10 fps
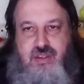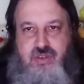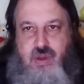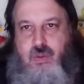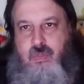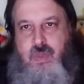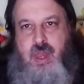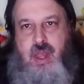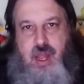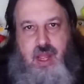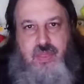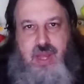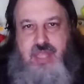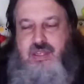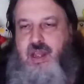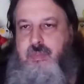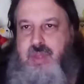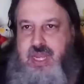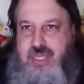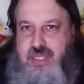So that's how I'm
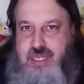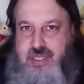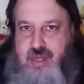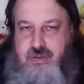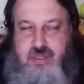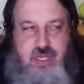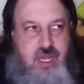planning things out.